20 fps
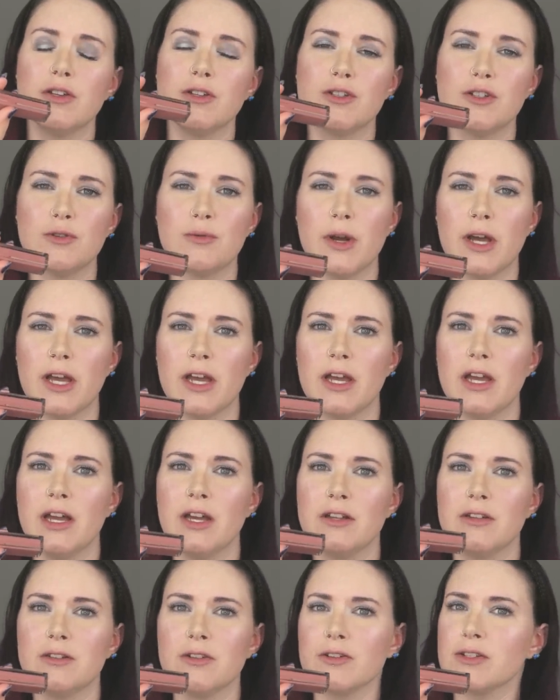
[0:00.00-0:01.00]

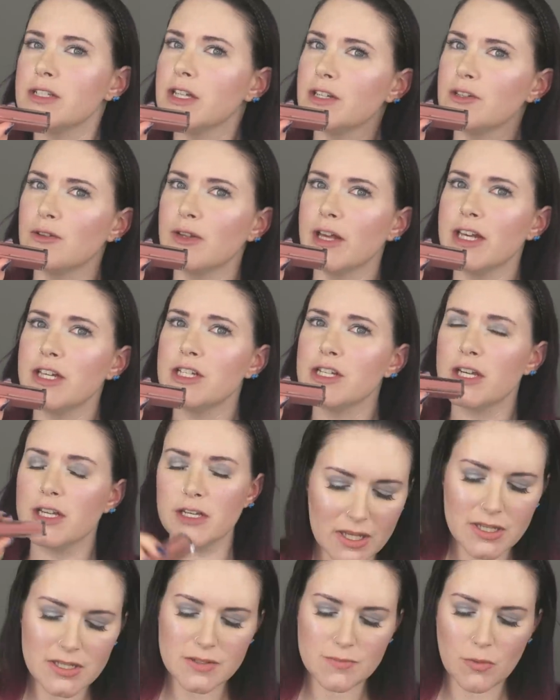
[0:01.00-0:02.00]
Jouer Dulce de Leche.
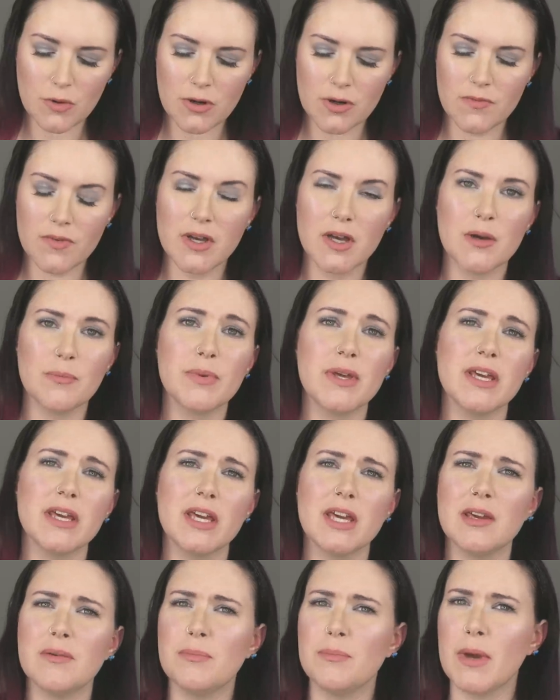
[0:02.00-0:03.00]
It's more of a
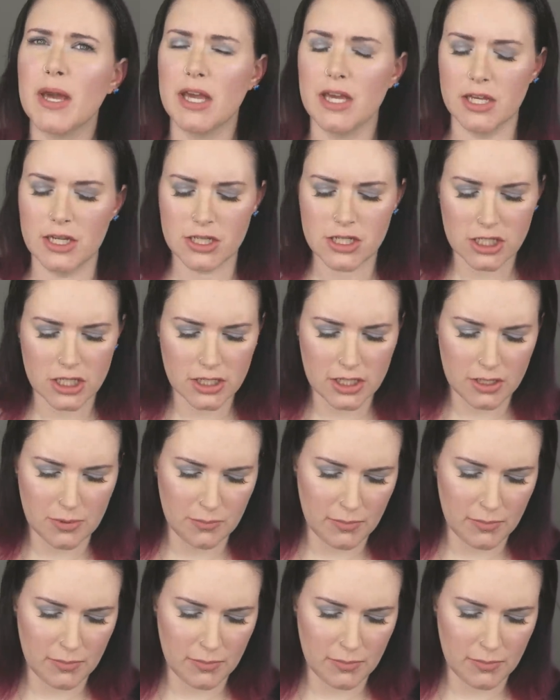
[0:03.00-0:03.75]
pinky beige in